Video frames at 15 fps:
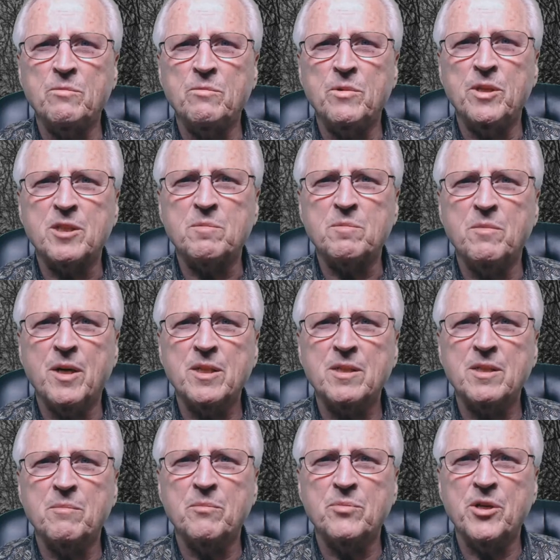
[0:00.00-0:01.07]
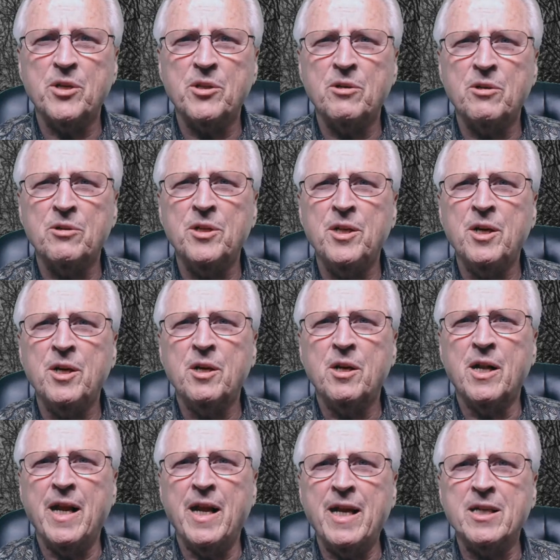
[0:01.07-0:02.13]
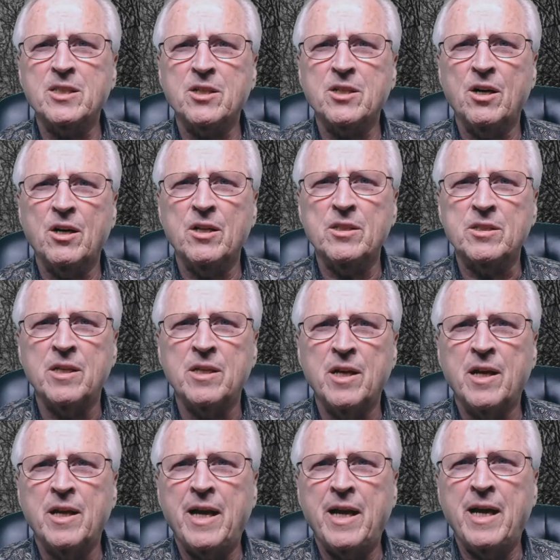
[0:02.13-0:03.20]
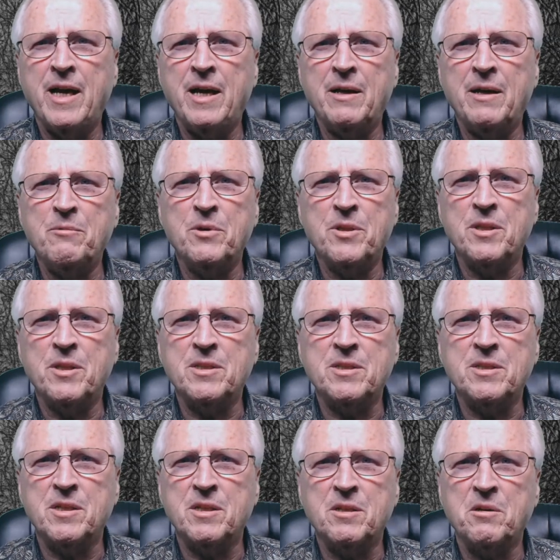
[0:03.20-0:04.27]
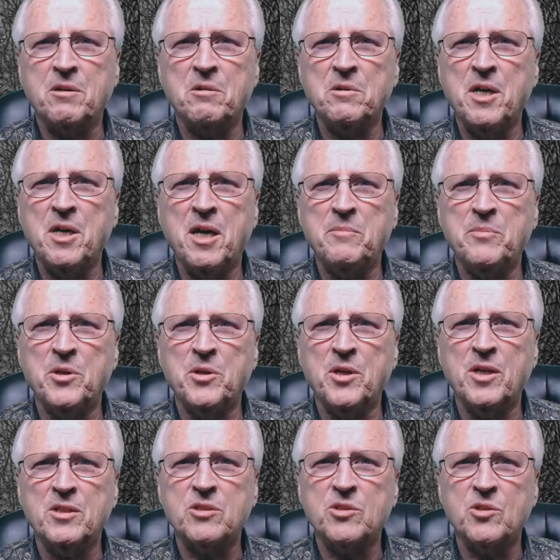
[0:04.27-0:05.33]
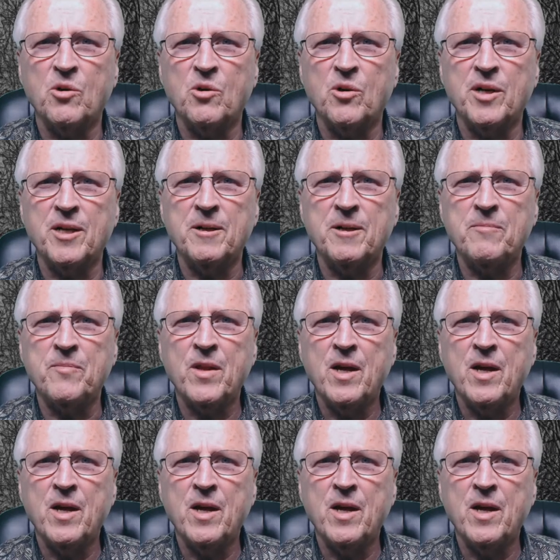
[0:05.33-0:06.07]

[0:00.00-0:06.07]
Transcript: with its Muslim Brotherhood liaisons with this Quran burning story.